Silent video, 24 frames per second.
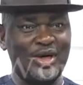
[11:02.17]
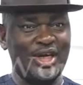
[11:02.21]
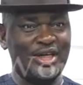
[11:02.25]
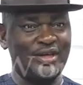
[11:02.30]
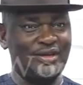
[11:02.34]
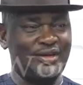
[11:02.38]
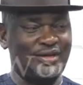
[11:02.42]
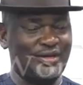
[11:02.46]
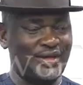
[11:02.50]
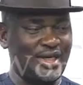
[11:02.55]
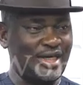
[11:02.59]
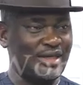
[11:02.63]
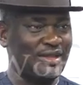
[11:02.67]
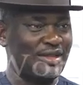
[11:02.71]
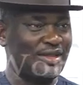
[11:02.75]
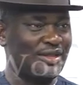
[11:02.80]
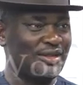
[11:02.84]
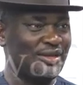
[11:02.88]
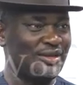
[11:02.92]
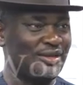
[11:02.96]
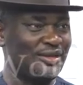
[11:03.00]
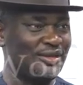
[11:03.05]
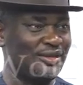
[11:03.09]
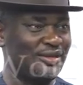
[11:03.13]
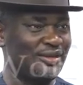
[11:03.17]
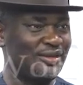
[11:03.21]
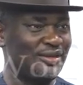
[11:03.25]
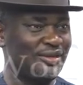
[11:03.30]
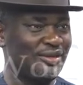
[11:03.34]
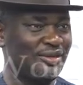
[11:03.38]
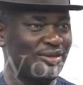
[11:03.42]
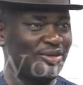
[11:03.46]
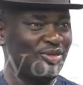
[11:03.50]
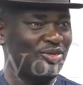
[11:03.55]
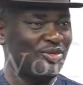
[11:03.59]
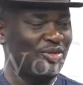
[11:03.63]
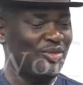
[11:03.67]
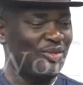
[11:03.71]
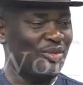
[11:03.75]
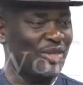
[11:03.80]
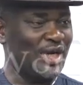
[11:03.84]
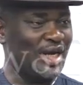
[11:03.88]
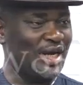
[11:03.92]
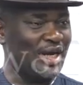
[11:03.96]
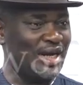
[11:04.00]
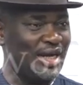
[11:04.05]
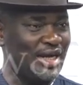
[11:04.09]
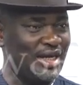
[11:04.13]
address
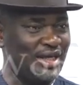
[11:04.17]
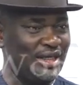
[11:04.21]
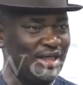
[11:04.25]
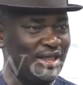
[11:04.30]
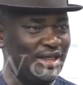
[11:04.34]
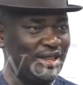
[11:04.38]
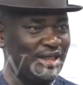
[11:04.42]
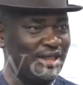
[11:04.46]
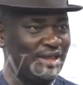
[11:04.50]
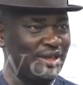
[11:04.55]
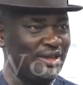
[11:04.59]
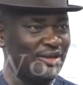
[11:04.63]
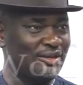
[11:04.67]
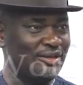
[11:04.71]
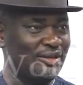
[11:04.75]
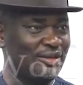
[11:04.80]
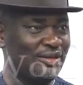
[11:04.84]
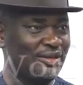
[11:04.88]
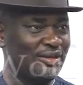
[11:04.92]
my highly,